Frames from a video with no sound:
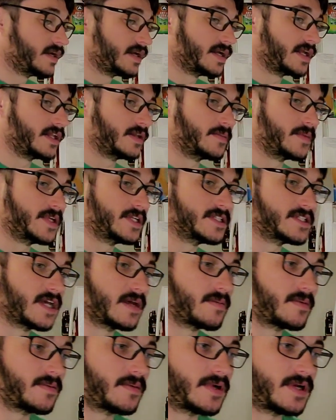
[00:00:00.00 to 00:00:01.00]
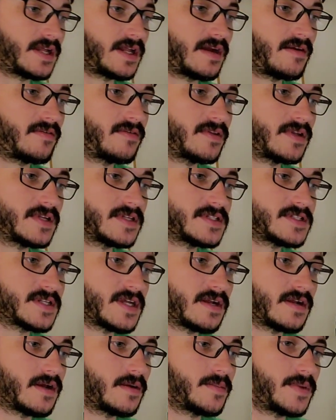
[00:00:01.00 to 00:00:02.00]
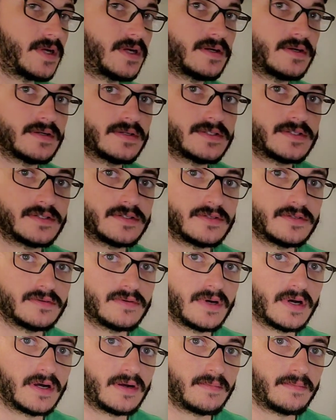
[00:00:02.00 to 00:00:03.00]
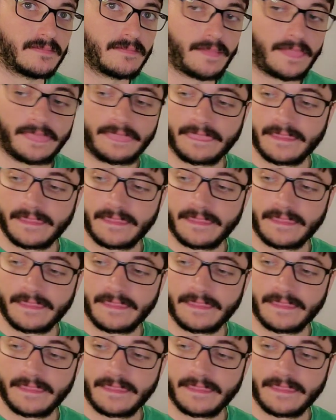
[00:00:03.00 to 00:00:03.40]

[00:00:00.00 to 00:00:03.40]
In the meantime, I'm going to get everything set up here to